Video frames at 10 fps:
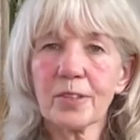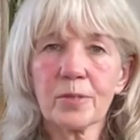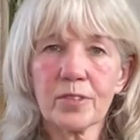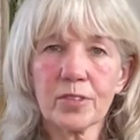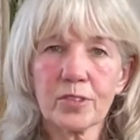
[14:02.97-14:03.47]

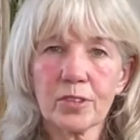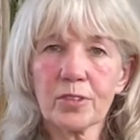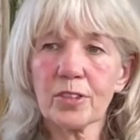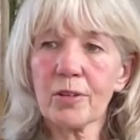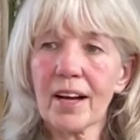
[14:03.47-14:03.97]
with the truth,
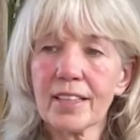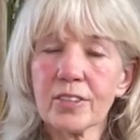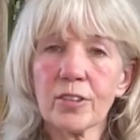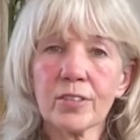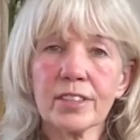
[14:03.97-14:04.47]
you
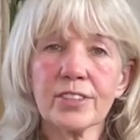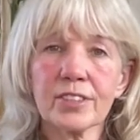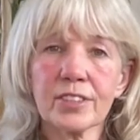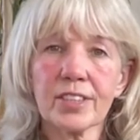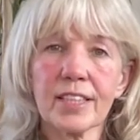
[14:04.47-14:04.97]
acknowledge the
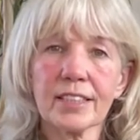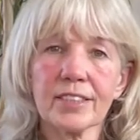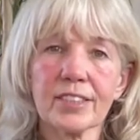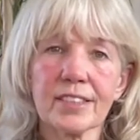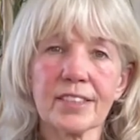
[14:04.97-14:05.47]

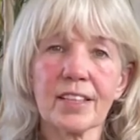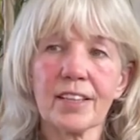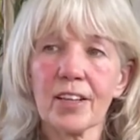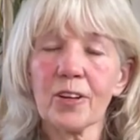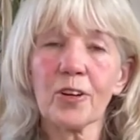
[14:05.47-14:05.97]
changes
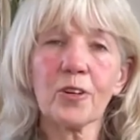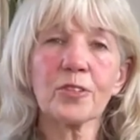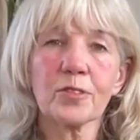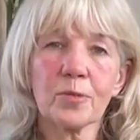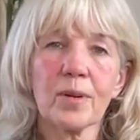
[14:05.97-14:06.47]
along
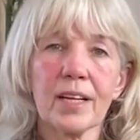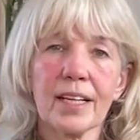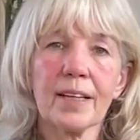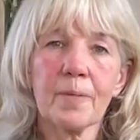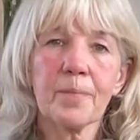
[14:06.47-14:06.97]
the
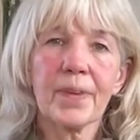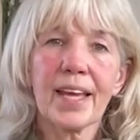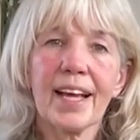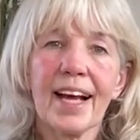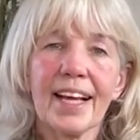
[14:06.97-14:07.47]
way,
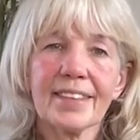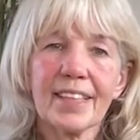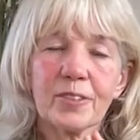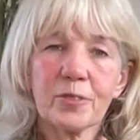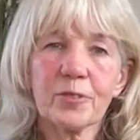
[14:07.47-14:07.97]
and
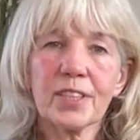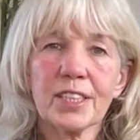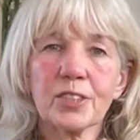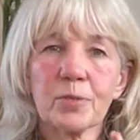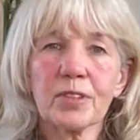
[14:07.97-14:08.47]
then
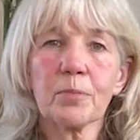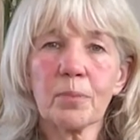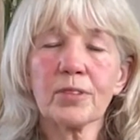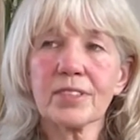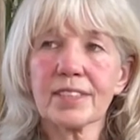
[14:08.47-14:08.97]
finish with a
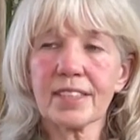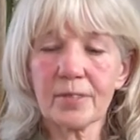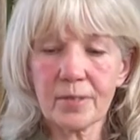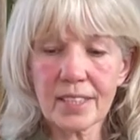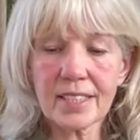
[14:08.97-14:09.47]
positive.
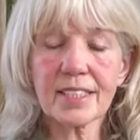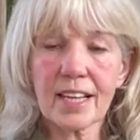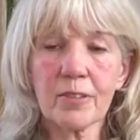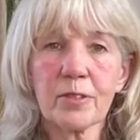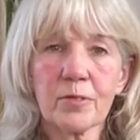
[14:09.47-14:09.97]
This is
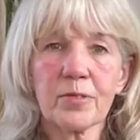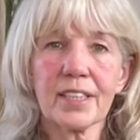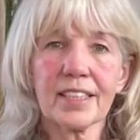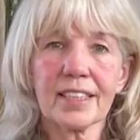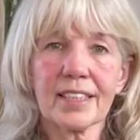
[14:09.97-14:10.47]
how I'm
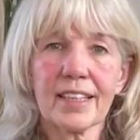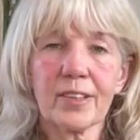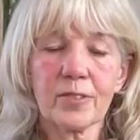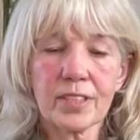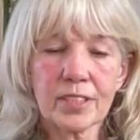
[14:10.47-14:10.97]
feeling now.
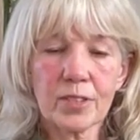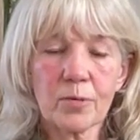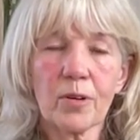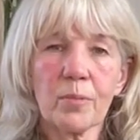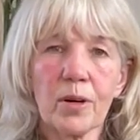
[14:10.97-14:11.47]
This is
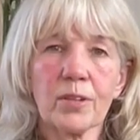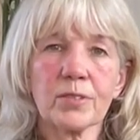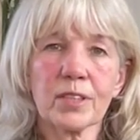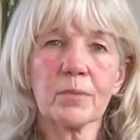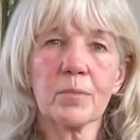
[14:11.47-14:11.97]
what I'm
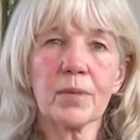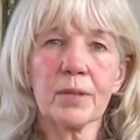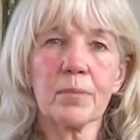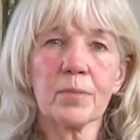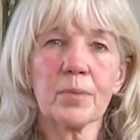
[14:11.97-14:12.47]
holding in
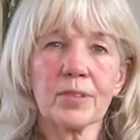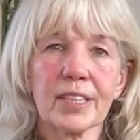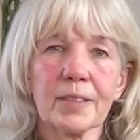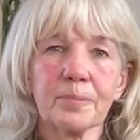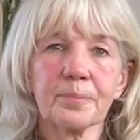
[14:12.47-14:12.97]
my body.